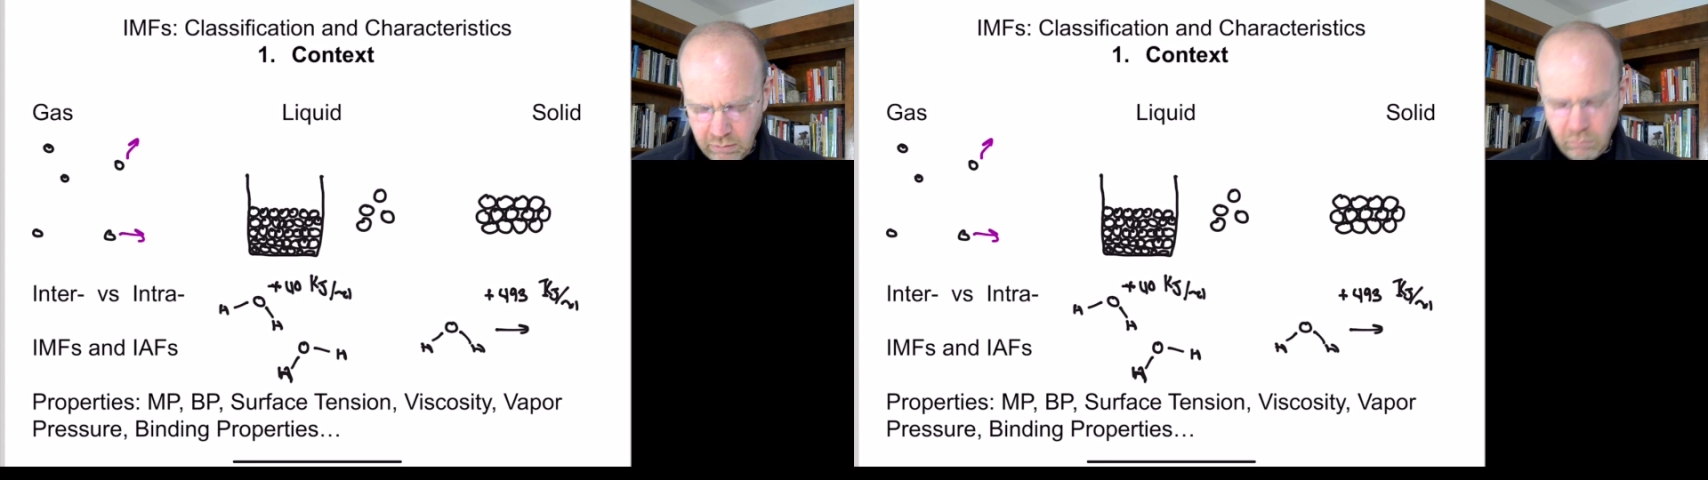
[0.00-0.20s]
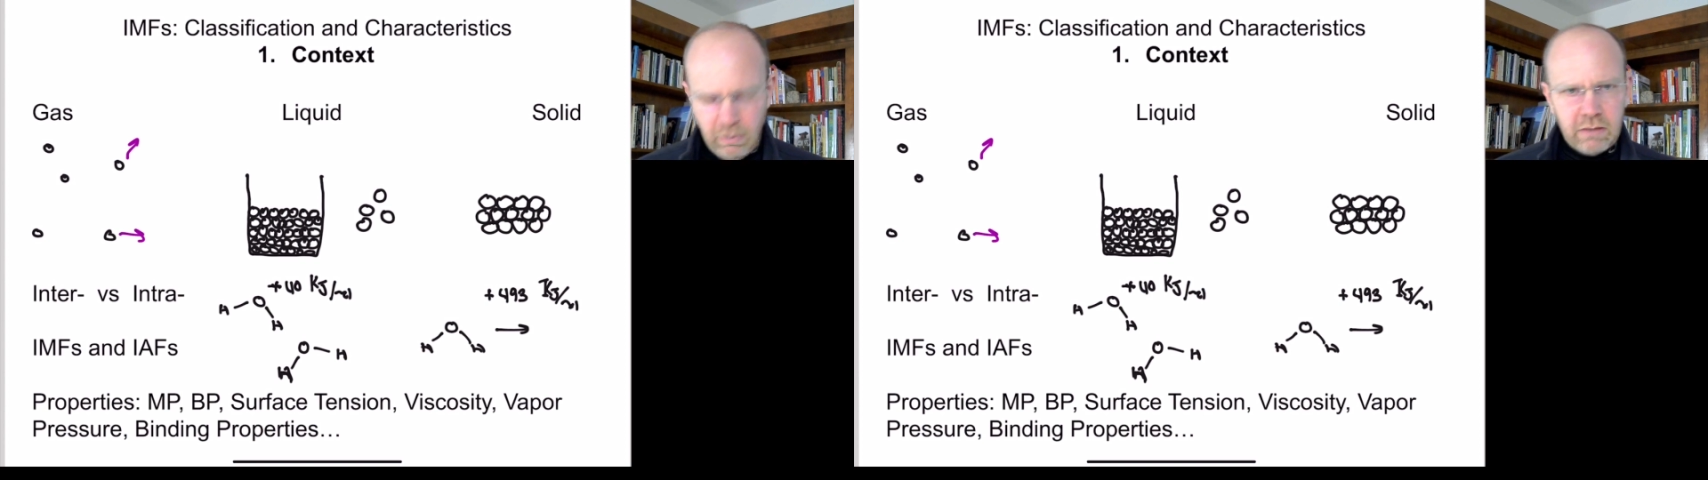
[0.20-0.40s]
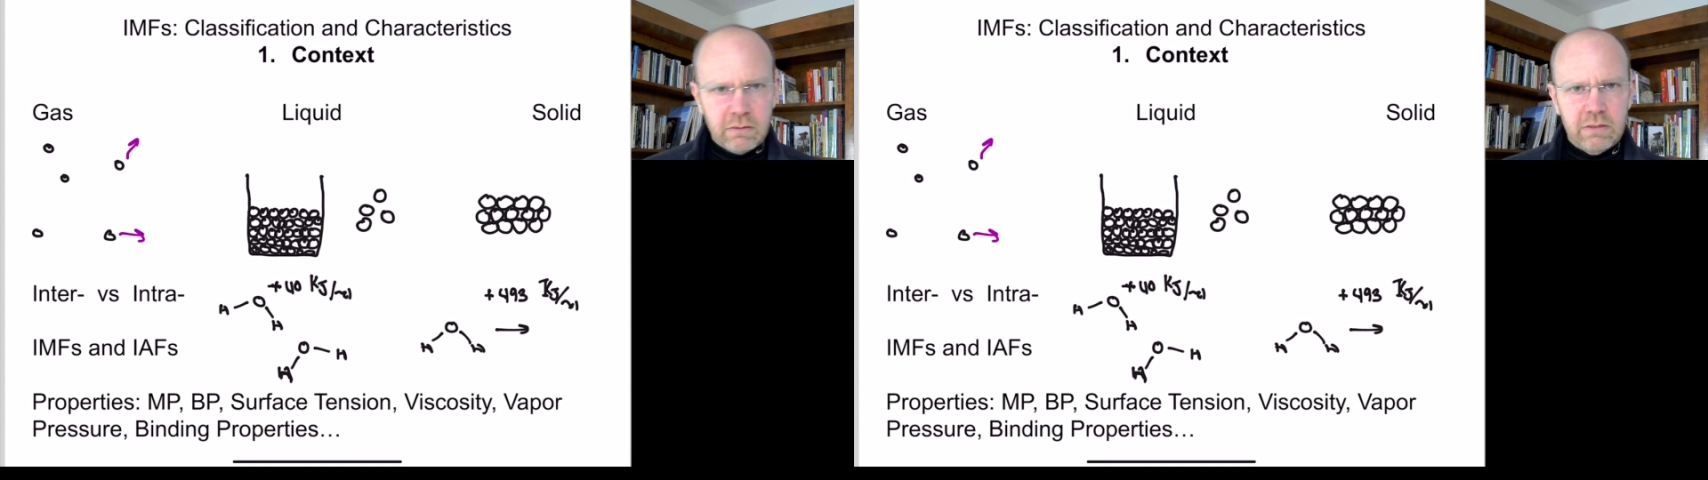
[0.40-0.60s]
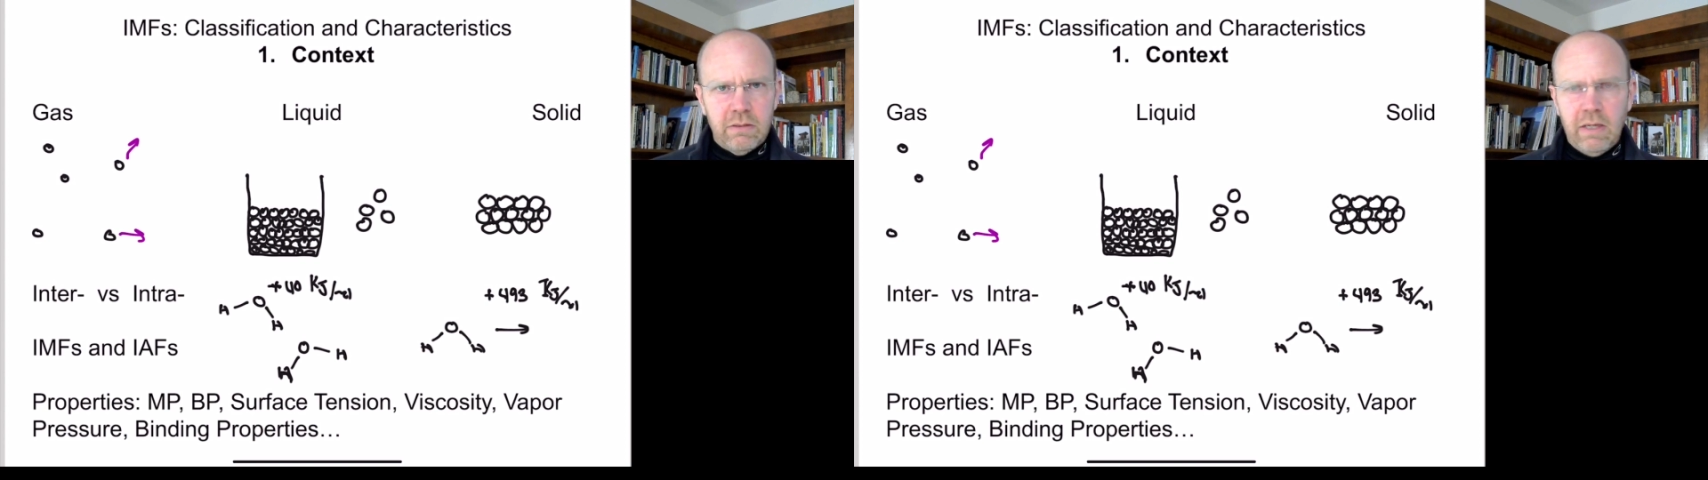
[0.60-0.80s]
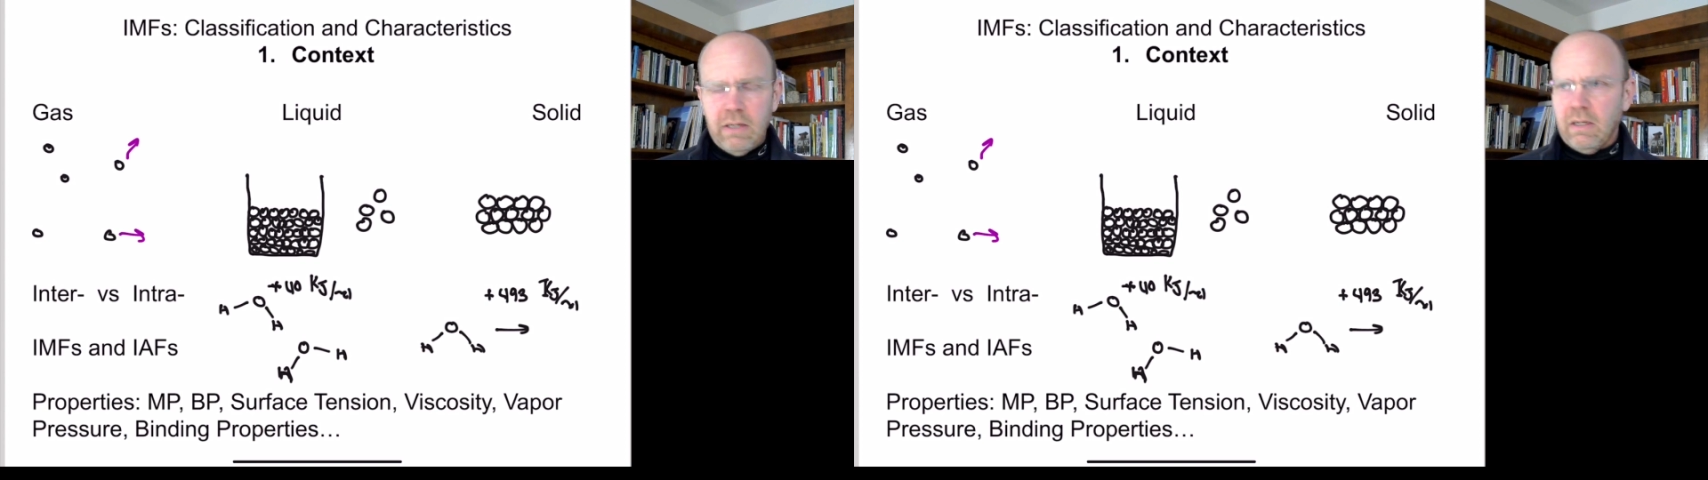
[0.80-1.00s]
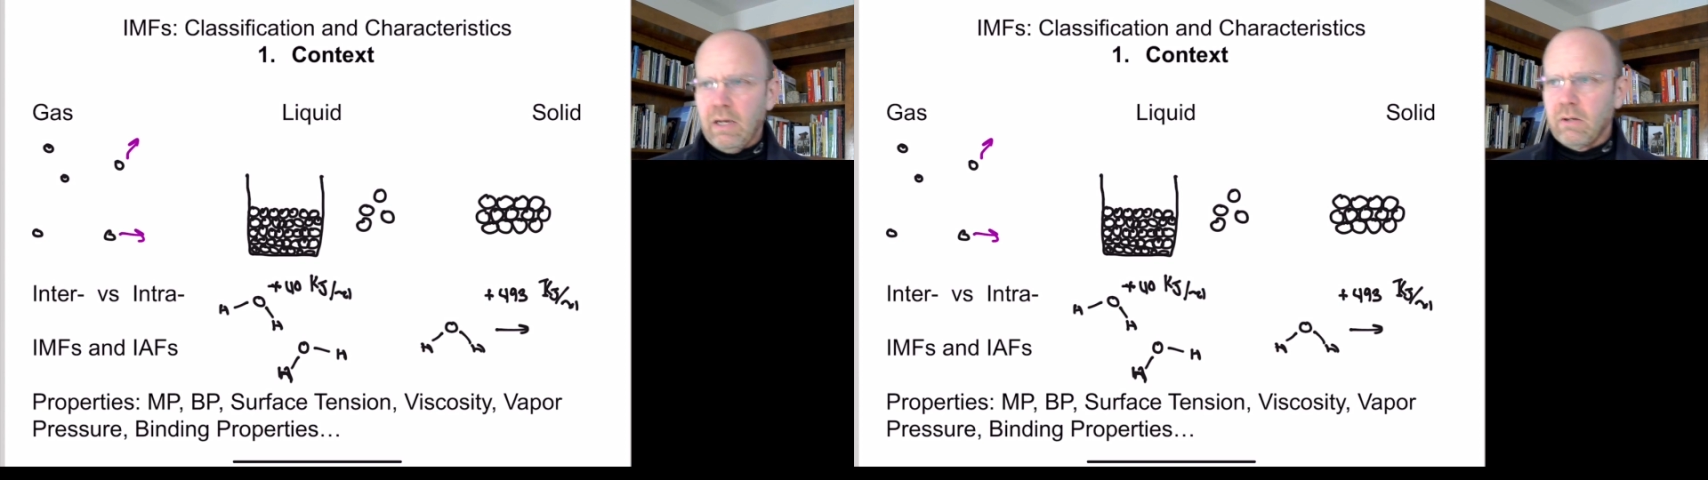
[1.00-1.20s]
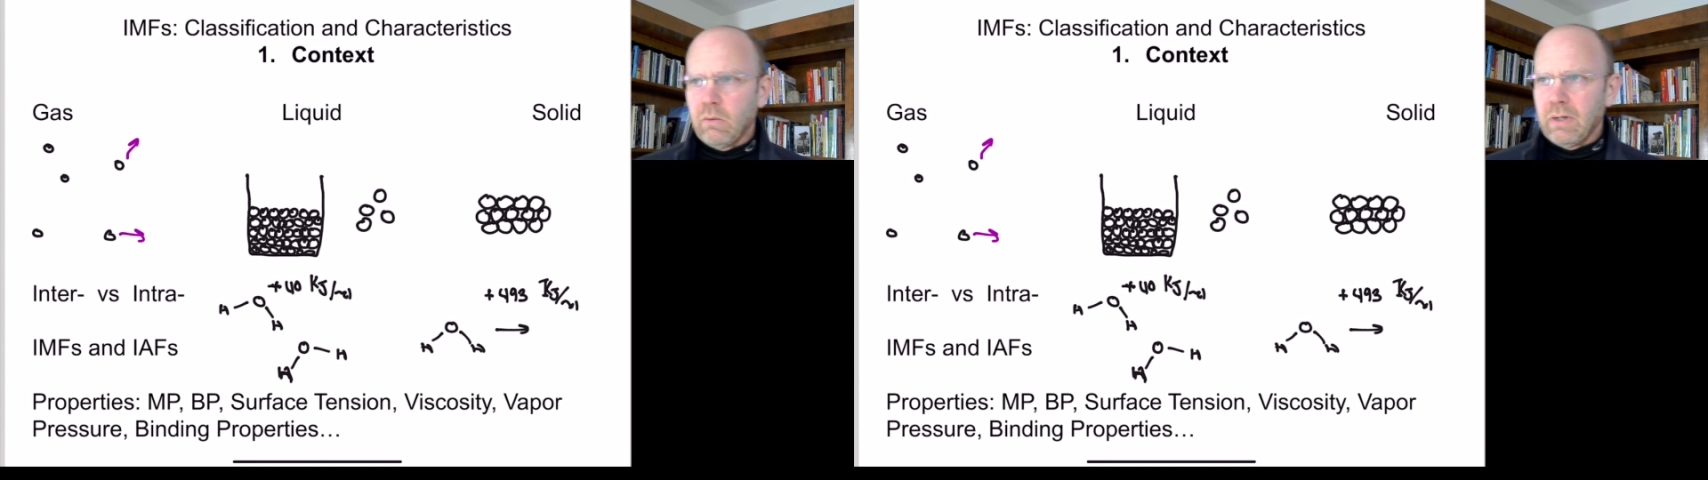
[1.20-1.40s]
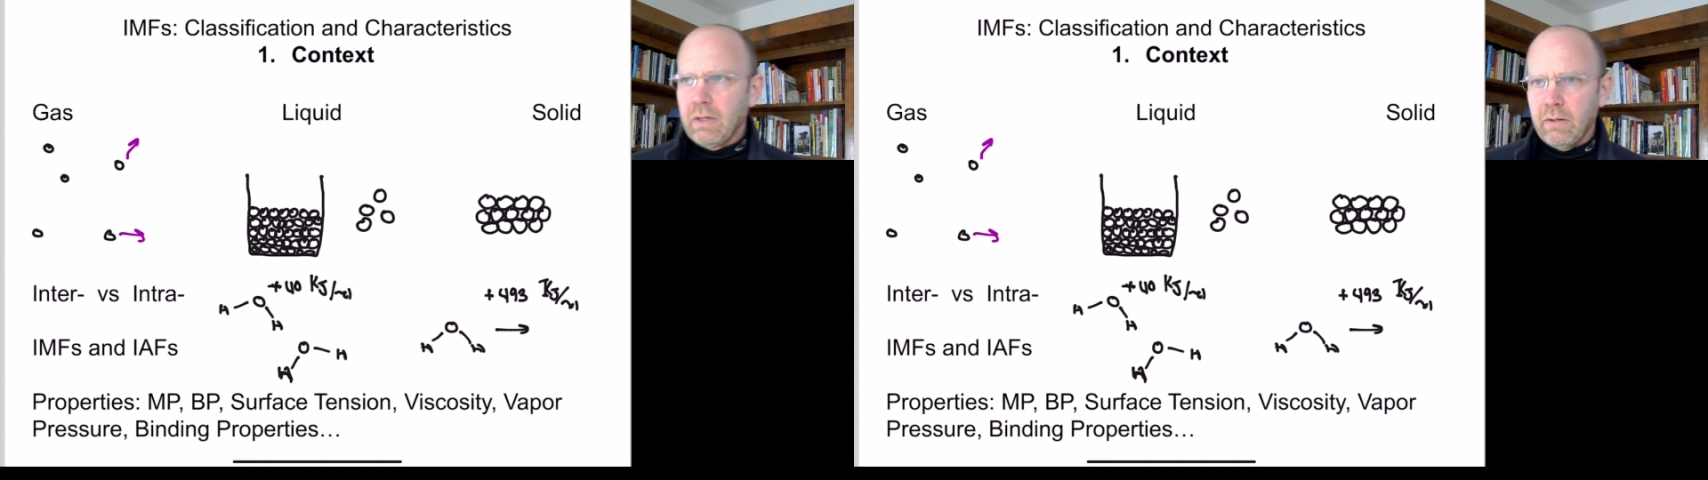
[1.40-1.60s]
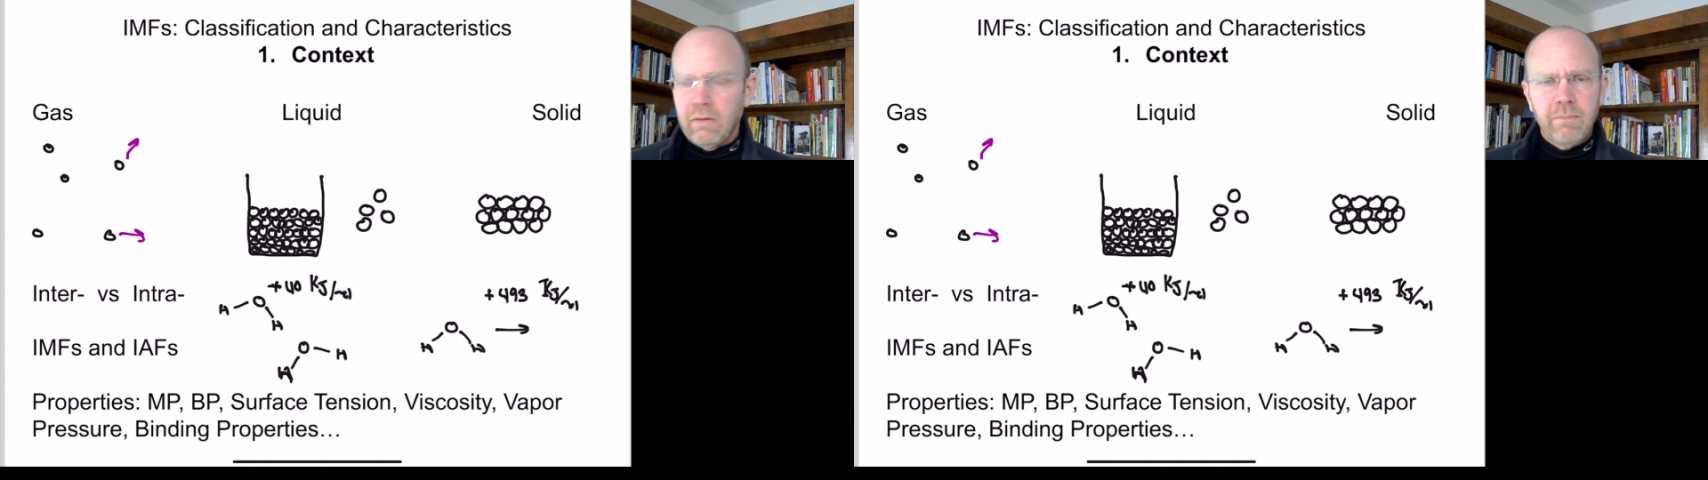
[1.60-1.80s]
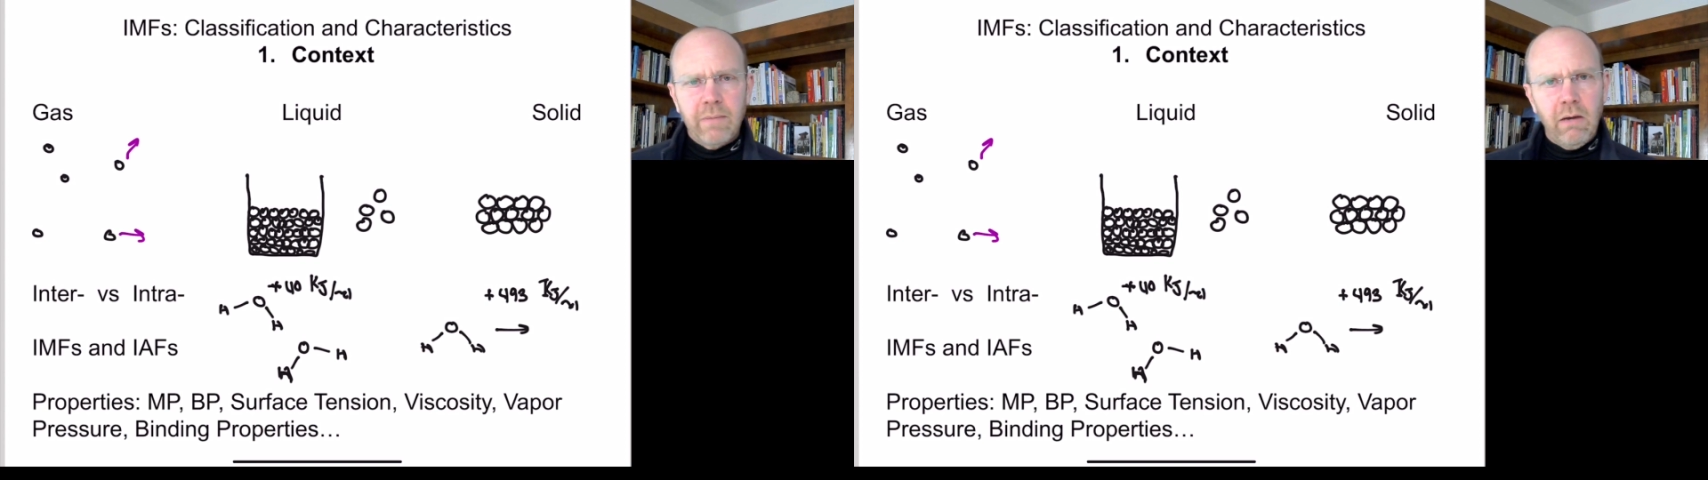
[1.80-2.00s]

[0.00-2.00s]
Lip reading: Rarely do they encounter one another.